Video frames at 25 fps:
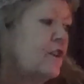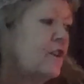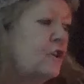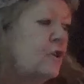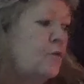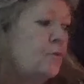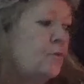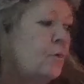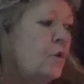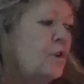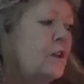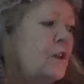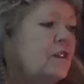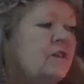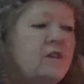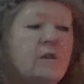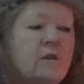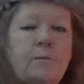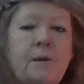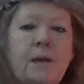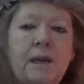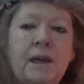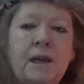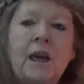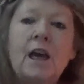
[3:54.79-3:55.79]
and you want it to
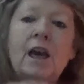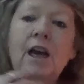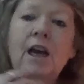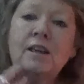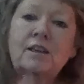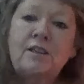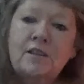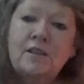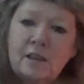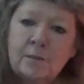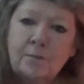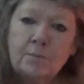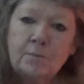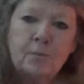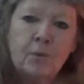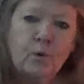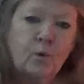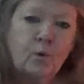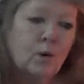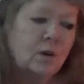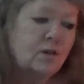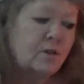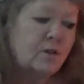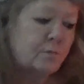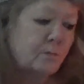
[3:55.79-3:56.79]
be as
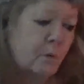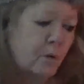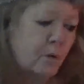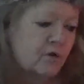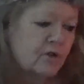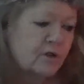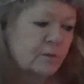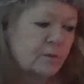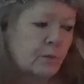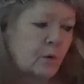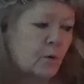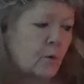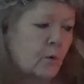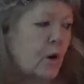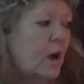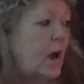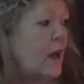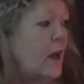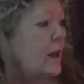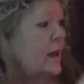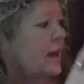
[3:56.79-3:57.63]
simple as possible.